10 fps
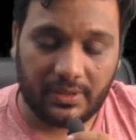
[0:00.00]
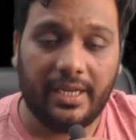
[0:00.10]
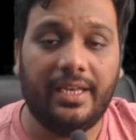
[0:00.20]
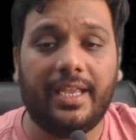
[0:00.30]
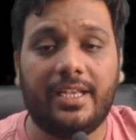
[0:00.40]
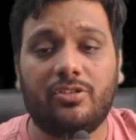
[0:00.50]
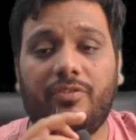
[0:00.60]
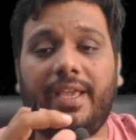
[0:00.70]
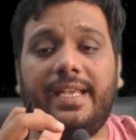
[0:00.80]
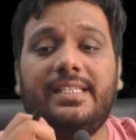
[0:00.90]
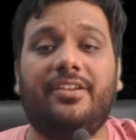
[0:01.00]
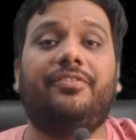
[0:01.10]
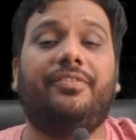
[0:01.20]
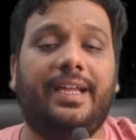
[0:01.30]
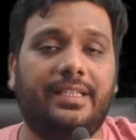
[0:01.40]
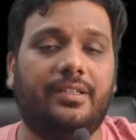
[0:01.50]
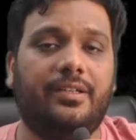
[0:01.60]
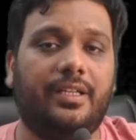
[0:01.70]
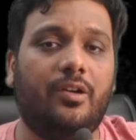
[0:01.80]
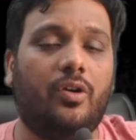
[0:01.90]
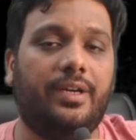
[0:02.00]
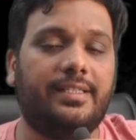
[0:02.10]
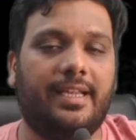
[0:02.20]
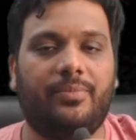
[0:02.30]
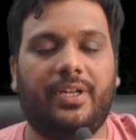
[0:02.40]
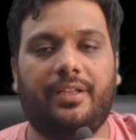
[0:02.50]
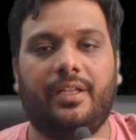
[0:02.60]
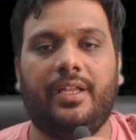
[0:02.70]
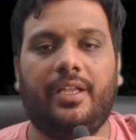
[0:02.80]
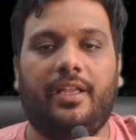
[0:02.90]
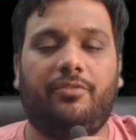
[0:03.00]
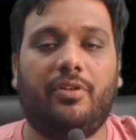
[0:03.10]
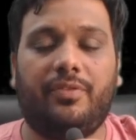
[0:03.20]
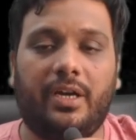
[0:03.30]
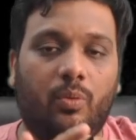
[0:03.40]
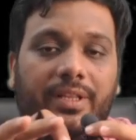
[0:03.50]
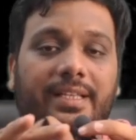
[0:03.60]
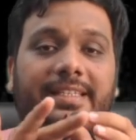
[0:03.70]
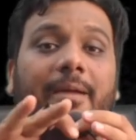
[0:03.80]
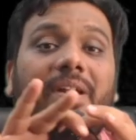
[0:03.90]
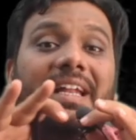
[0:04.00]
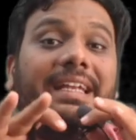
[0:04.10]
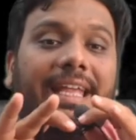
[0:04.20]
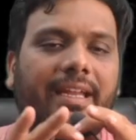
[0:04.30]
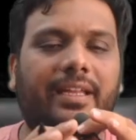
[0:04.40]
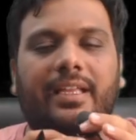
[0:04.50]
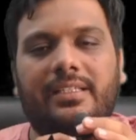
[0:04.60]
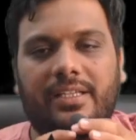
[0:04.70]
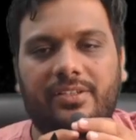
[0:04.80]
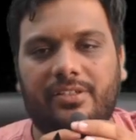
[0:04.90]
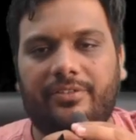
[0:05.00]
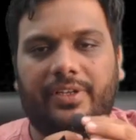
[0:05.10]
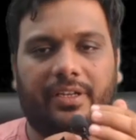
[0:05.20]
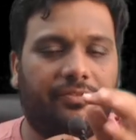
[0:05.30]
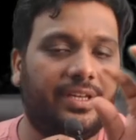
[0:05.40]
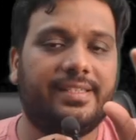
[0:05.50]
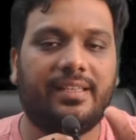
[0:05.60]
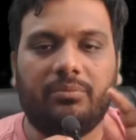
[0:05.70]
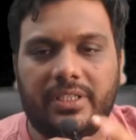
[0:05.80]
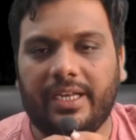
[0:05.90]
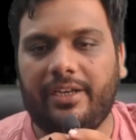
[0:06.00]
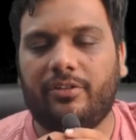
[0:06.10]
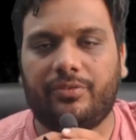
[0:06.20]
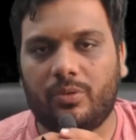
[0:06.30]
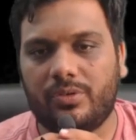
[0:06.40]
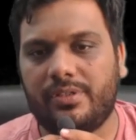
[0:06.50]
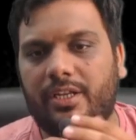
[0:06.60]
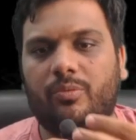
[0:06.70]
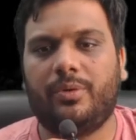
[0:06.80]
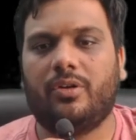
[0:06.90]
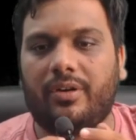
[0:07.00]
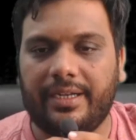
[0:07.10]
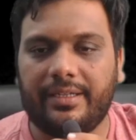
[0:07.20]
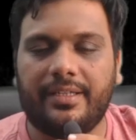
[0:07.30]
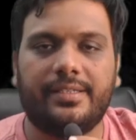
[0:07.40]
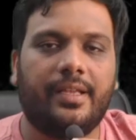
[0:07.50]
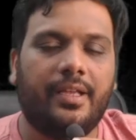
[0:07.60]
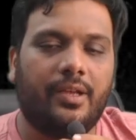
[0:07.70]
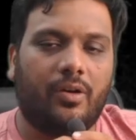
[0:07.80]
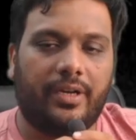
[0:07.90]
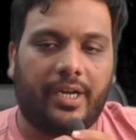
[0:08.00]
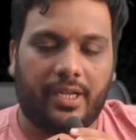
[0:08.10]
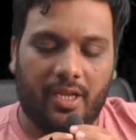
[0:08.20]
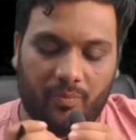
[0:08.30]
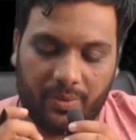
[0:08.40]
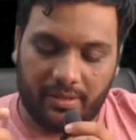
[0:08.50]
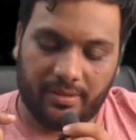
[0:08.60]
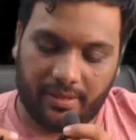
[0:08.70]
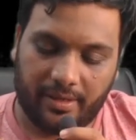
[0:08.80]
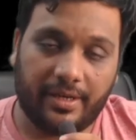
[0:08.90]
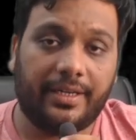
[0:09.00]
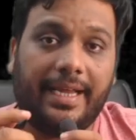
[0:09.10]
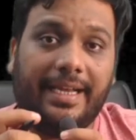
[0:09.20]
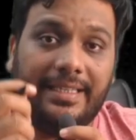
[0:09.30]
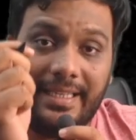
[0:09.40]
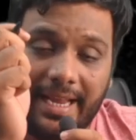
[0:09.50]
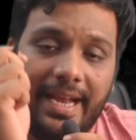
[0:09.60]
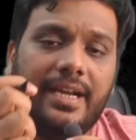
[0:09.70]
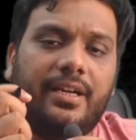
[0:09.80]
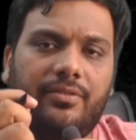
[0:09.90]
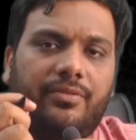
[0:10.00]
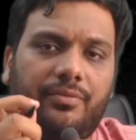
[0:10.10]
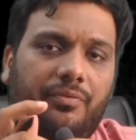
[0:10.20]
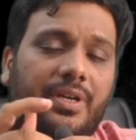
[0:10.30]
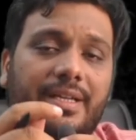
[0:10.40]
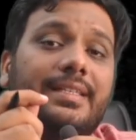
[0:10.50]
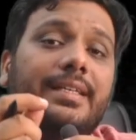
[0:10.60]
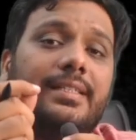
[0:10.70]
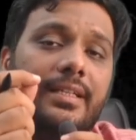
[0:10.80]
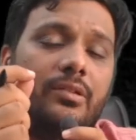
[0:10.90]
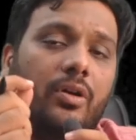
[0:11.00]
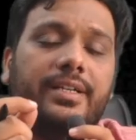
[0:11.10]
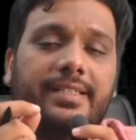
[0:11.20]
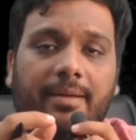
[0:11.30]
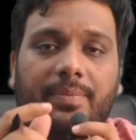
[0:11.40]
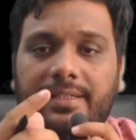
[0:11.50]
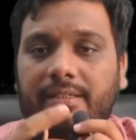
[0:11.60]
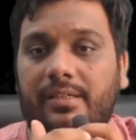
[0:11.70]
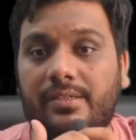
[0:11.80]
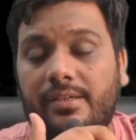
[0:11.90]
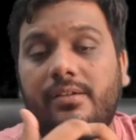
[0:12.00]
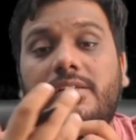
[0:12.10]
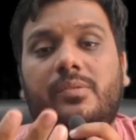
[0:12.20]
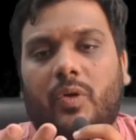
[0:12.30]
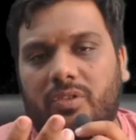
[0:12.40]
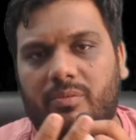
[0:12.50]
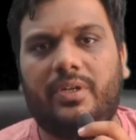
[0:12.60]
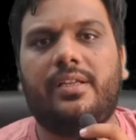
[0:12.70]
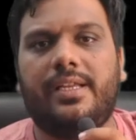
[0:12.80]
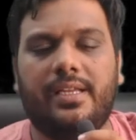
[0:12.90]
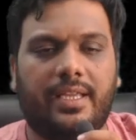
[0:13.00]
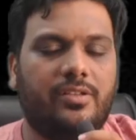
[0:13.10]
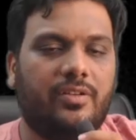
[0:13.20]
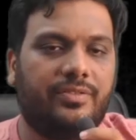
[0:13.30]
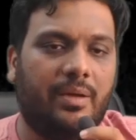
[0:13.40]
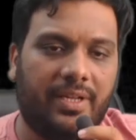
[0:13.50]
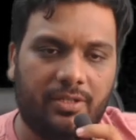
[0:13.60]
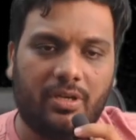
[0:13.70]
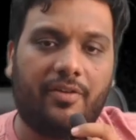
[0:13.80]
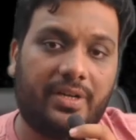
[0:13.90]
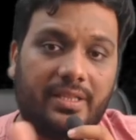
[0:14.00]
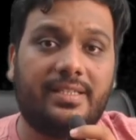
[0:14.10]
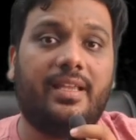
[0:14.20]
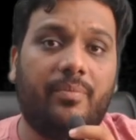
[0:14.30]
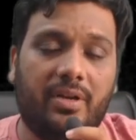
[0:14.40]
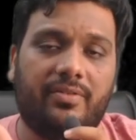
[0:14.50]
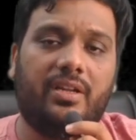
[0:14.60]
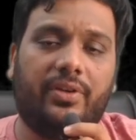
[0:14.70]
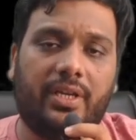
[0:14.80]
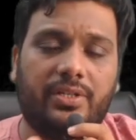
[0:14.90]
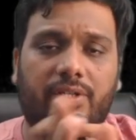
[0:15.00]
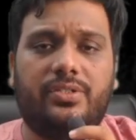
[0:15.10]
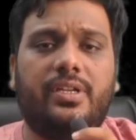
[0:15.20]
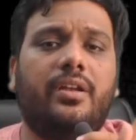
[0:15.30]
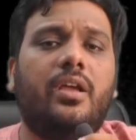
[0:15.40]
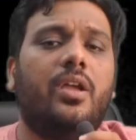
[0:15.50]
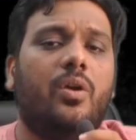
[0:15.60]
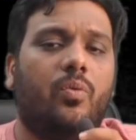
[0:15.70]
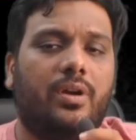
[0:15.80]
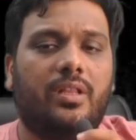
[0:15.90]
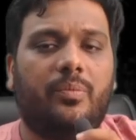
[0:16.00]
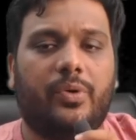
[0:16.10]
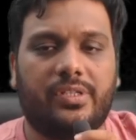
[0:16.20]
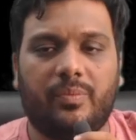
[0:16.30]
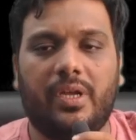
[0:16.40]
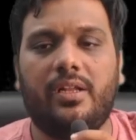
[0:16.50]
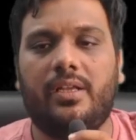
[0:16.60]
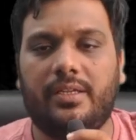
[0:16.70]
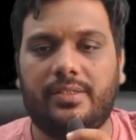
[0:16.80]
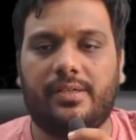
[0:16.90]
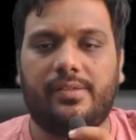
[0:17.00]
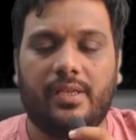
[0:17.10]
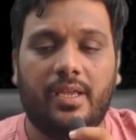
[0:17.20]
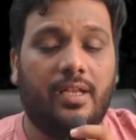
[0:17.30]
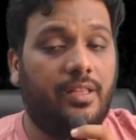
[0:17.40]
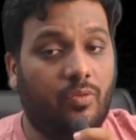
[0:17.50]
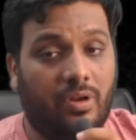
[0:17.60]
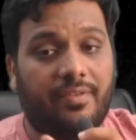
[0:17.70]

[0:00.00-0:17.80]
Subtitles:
in case of SF 530 audit sampling, if you have read only the sampling techniques and stuff and a very summary kind of notes, then you may not get this, all right. But at the end, we discuss in the audit sampling the results possible in case of sampling. So after the sample verification is done, what are the possible results? They could